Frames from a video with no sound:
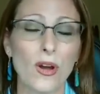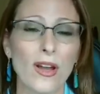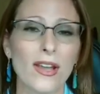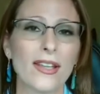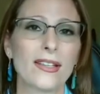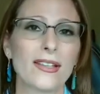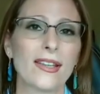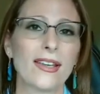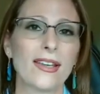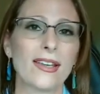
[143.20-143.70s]

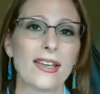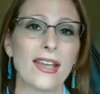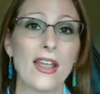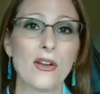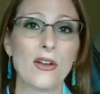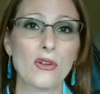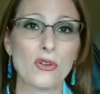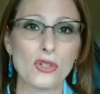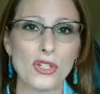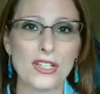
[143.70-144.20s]
right? Like
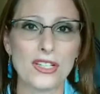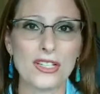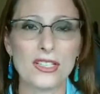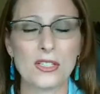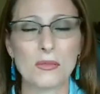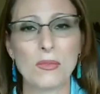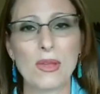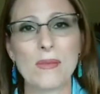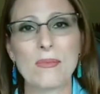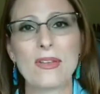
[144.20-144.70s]

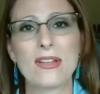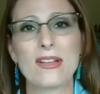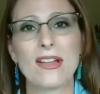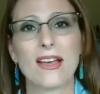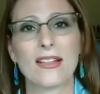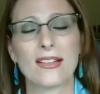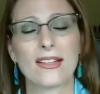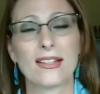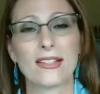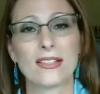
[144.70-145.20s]
energy is maybe
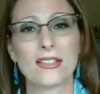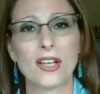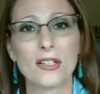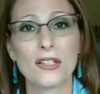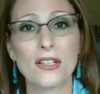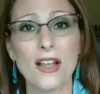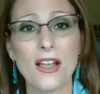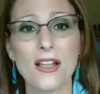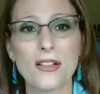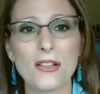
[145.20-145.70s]
not like
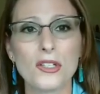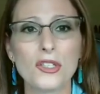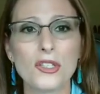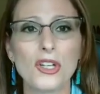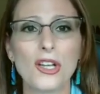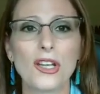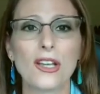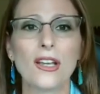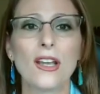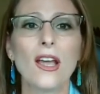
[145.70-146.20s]

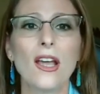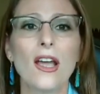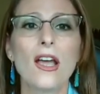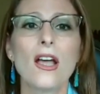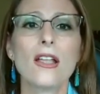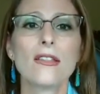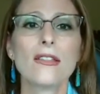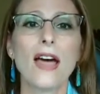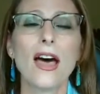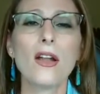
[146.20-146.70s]
technology.
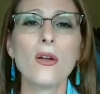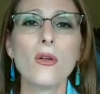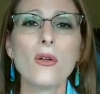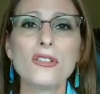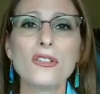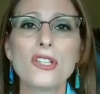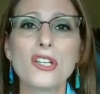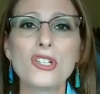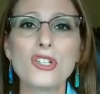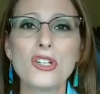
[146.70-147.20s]
Not
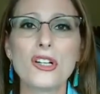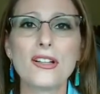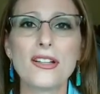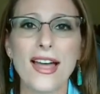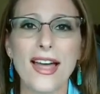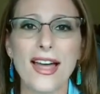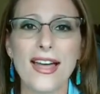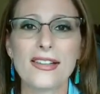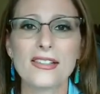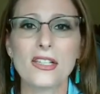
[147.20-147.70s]
all
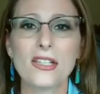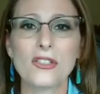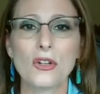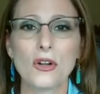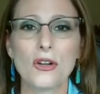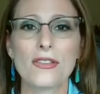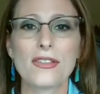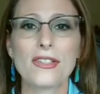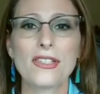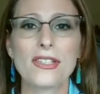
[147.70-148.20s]
digital
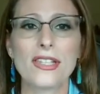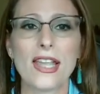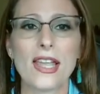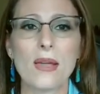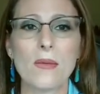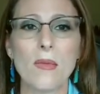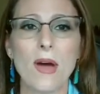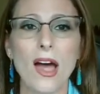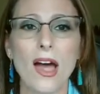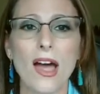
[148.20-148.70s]
assets are the
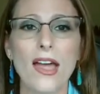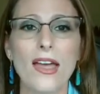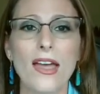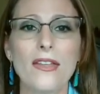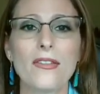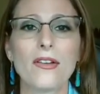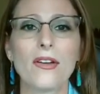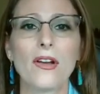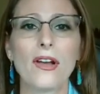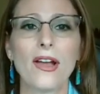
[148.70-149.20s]
same
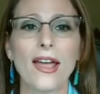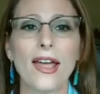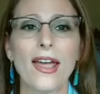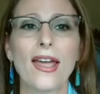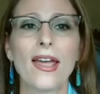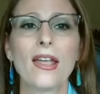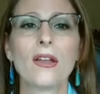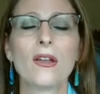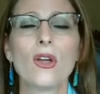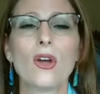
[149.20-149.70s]
either.
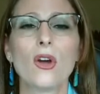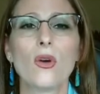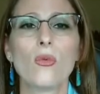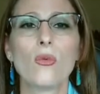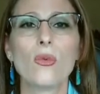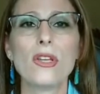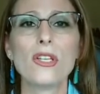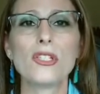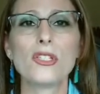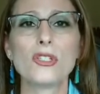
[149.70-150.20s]
And
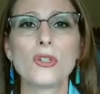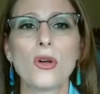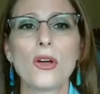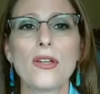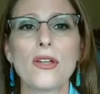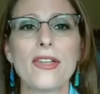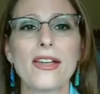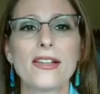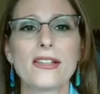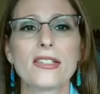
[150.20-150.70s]
we
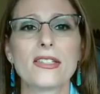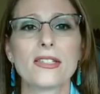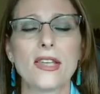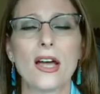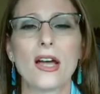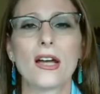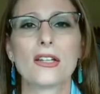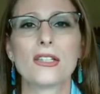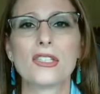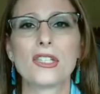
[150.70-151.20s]
saw that
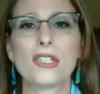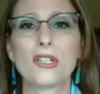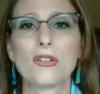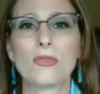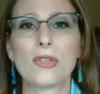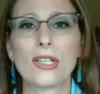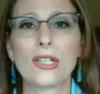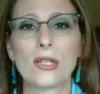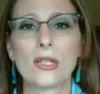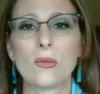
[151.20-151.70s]
stocks
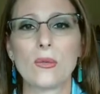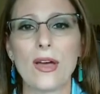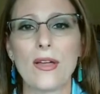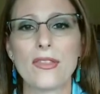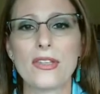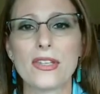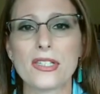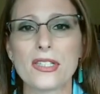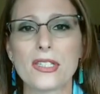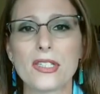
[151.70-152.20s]
did really
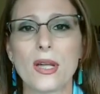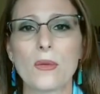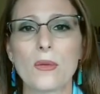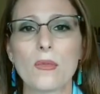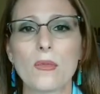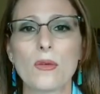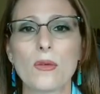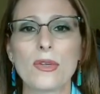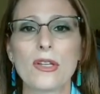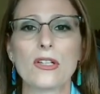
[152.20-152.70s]
well this
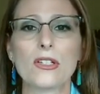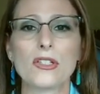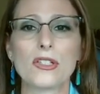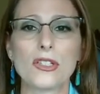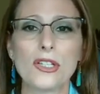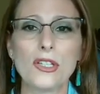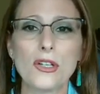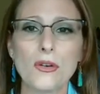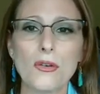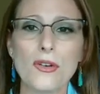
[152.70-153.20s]
summer
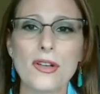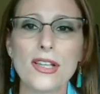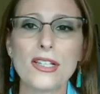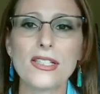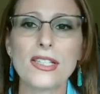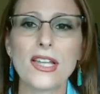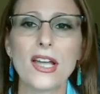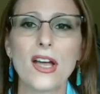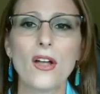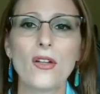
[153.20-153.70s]
because the
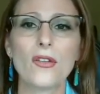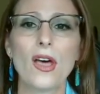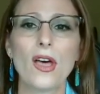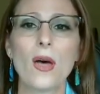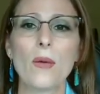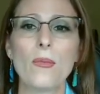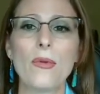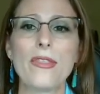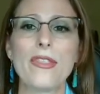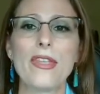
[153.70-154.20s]
earnings held
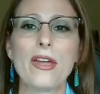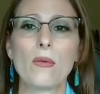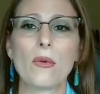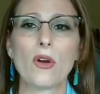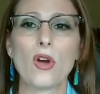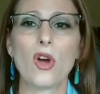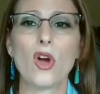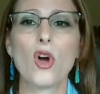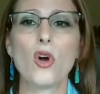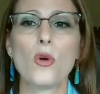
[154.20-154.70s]
up and there
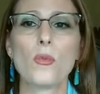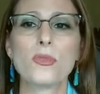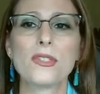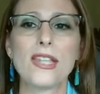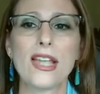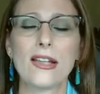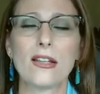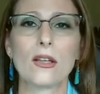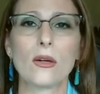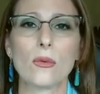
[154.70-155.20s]
were
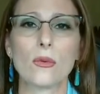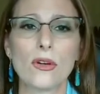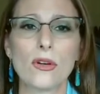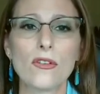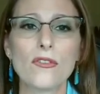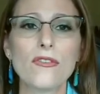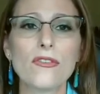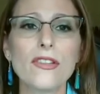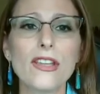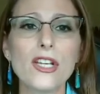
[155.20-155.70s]
hopes that
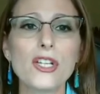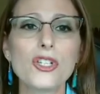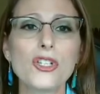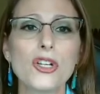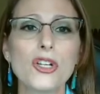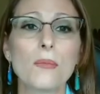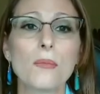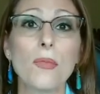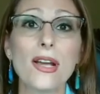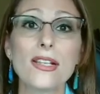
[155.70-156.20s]
lower
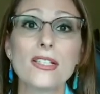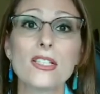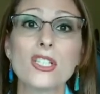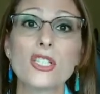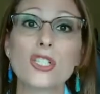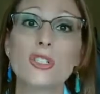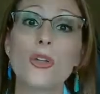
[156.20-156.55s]
inflation might